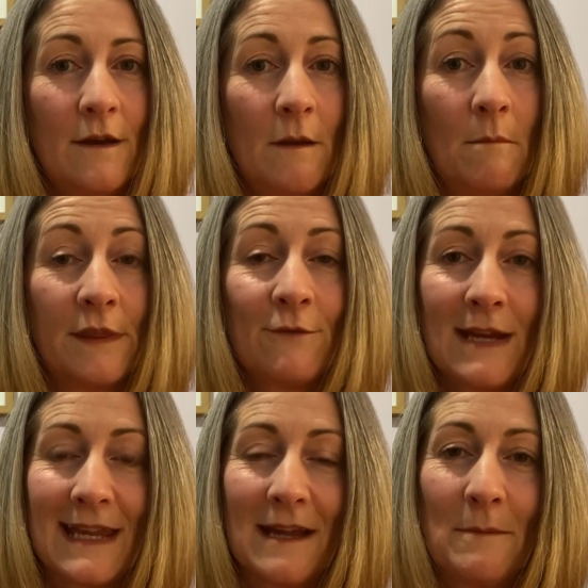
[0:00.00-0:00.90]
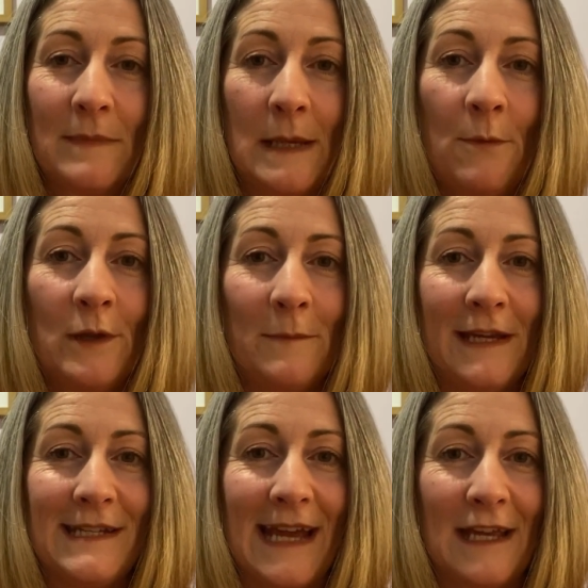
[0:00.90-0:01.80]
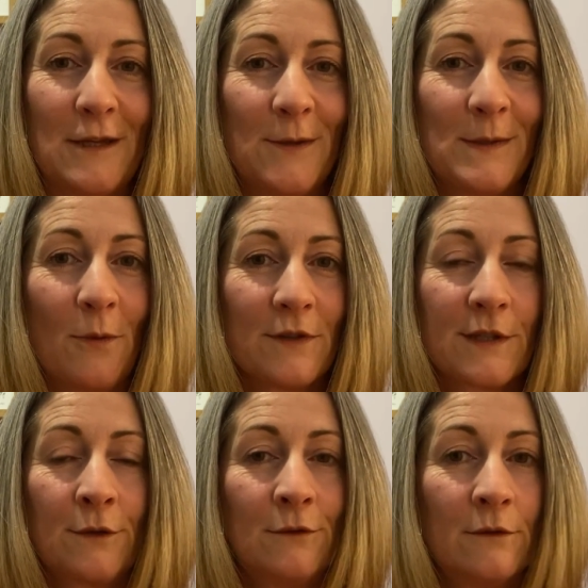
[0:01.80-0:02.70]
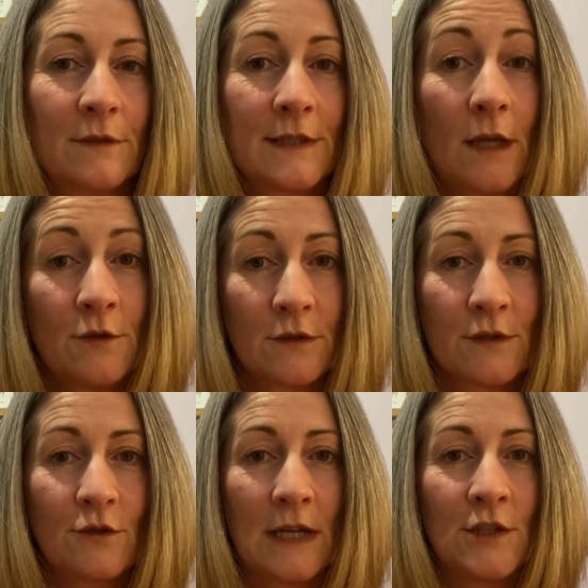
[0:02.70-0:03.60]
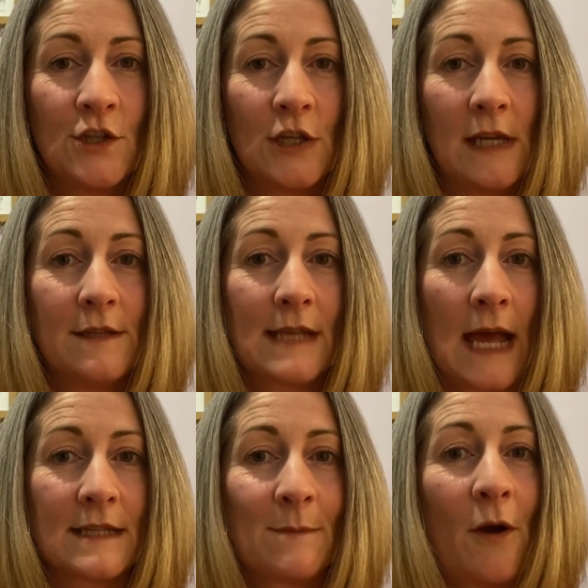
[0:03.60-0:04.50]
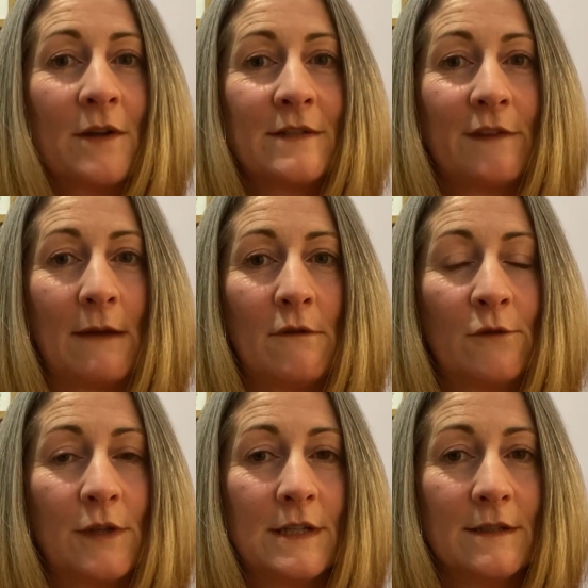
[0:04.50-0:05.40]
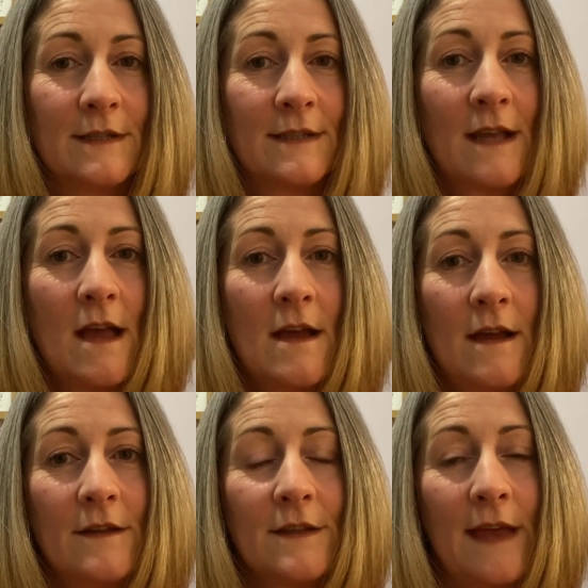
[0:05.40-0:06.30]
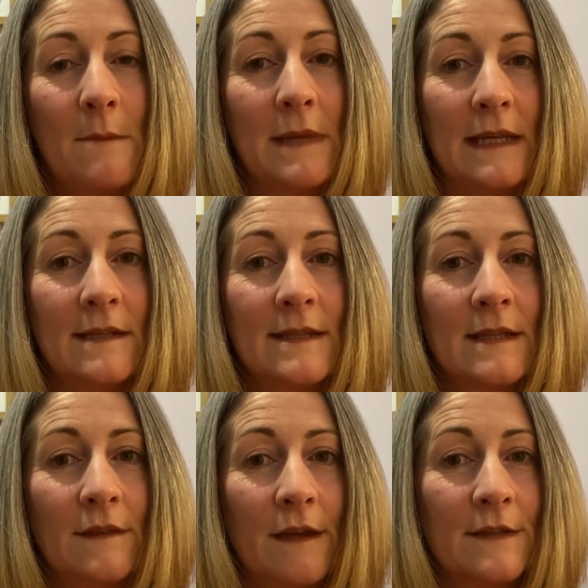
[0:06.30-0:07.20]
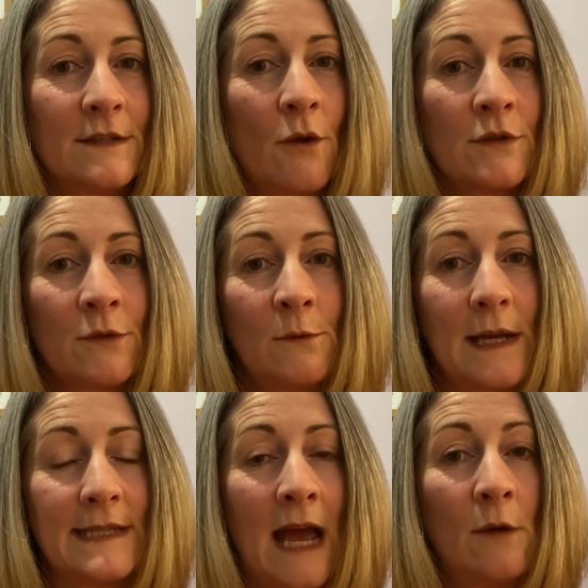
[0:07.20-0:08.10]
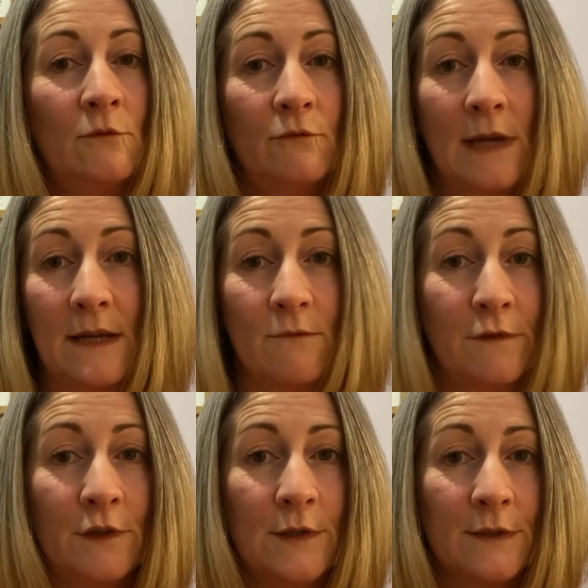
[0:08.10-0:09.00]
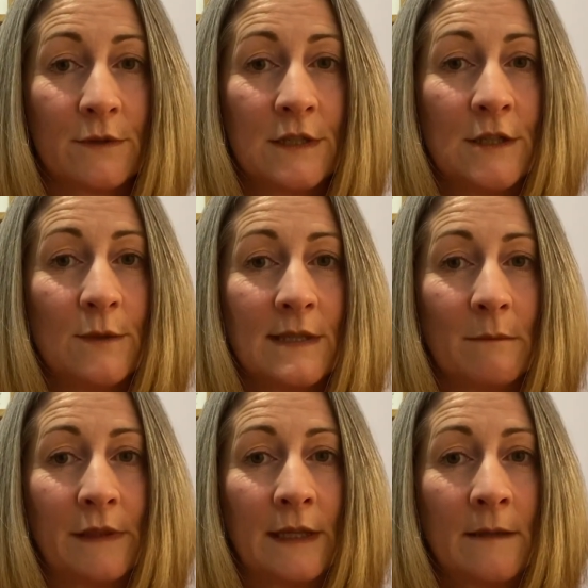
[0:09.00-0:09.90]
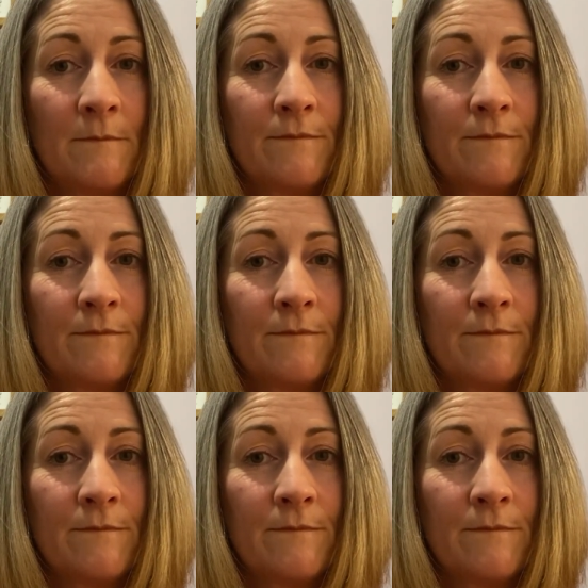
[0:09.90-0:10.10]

Number 3, people with PDA use what's called social strategies as part of their avoidance. So that means that there's not always outright refusal to do something.